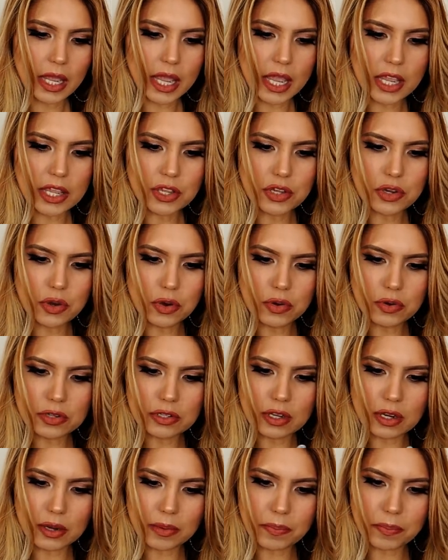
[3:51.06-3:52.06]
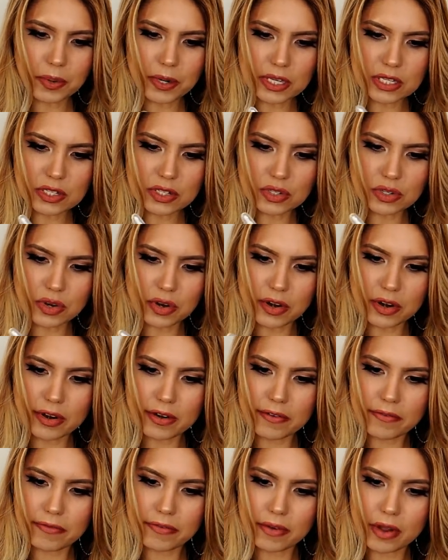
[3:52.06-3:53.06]
a Jord
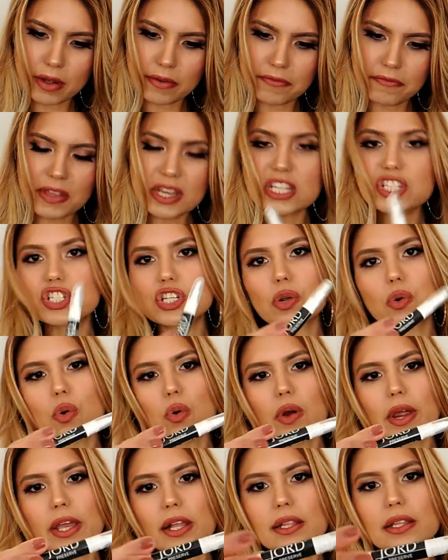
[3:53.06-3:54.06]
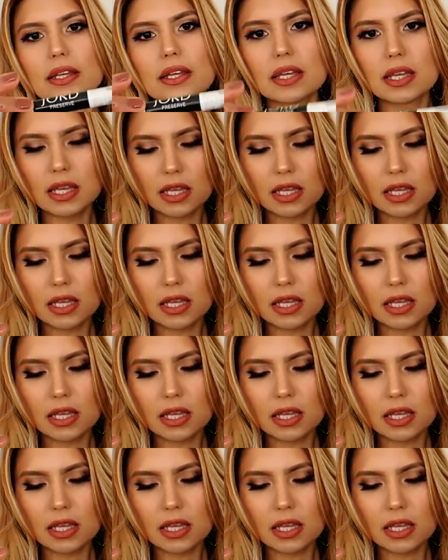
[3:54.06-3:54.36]
preserve finishing oil.